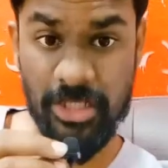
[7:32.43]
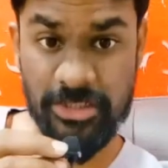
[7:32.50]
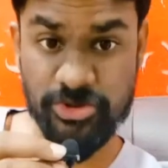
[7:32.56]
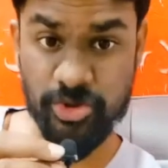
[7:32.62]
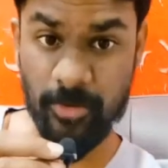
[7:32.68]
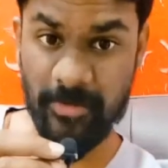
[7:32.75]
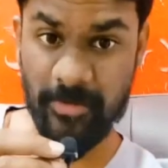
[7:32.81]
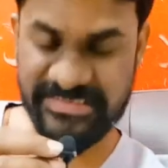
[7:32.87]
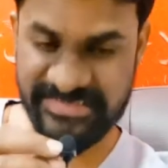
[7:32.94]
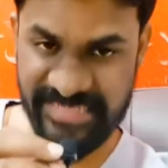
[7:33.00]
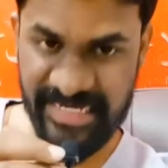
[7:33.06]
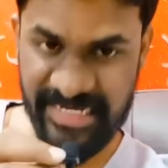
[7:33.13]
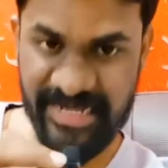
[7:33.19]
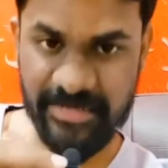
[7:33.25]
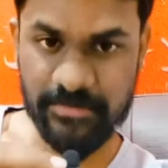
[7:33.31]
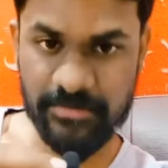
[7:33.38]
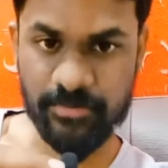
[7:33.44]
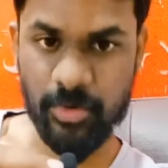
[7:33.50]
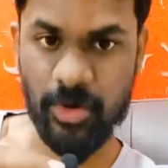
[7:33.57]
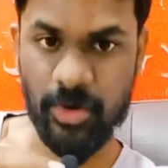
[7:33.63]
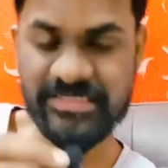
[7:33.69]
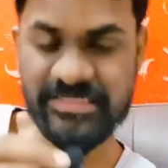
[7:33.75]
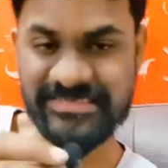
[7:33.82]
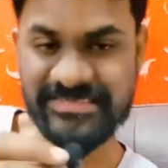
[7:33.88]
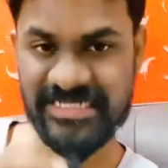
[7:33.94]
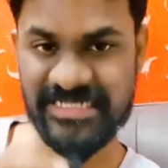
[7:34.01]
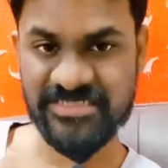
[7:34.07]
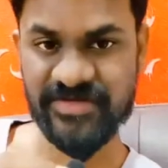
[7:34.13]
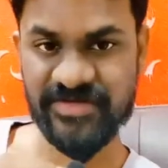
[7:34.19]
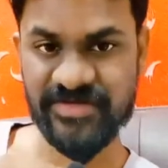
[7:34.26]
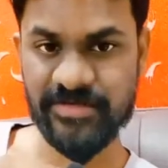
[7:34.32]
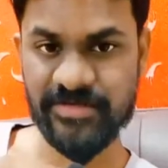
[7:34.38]
So my second point that
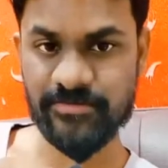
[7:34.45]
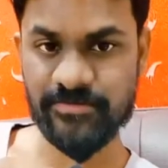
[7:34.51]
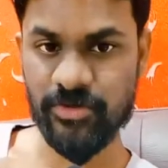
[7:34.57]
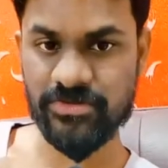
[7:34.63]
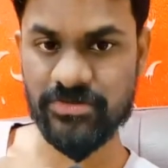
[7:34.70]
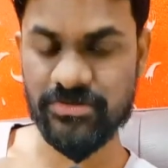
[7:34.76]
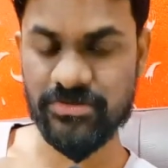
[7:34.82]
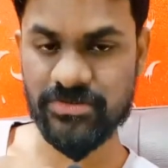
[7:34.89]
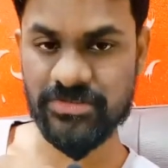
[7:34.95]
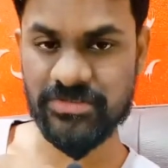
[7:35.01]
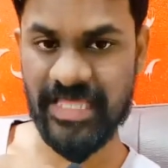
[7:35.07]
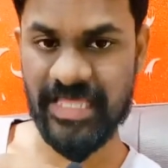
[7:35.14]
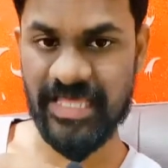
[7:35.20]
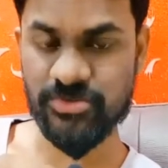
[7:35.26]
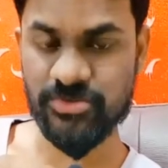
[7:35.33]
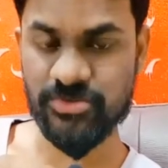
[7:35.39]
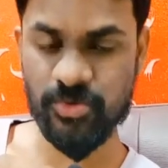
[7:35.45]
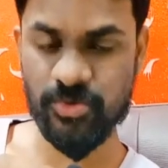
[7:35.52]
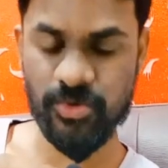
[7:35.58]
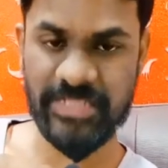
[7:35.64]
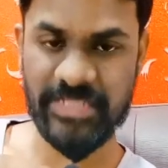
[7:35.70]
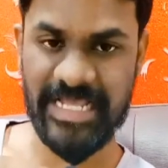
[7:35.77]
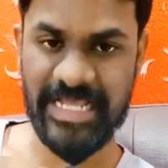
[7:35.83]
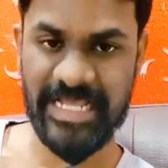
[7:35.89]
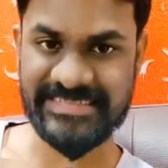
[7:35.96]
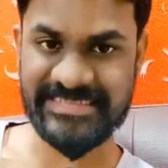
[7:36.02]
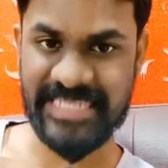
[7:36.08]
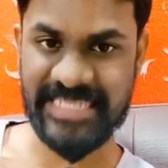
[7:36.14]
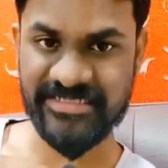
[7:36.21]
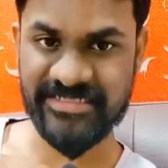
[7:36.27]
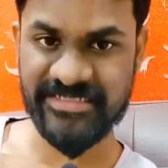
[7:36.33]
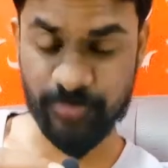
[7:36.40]
is very important, and you know
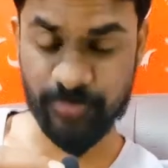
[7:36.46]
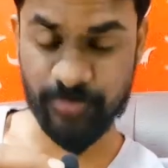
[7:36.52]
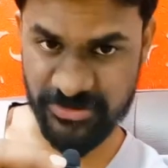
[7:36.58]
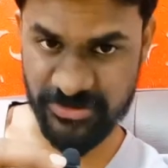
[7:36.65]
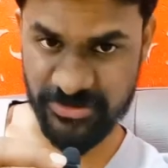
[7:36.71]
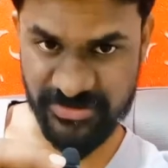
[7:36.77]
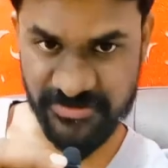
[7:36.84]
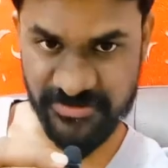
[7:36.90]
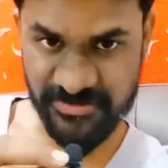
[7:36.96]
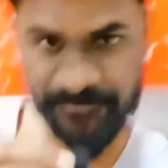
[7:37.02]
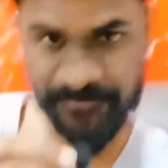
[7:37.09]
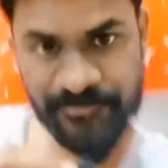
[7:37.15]
that is posts.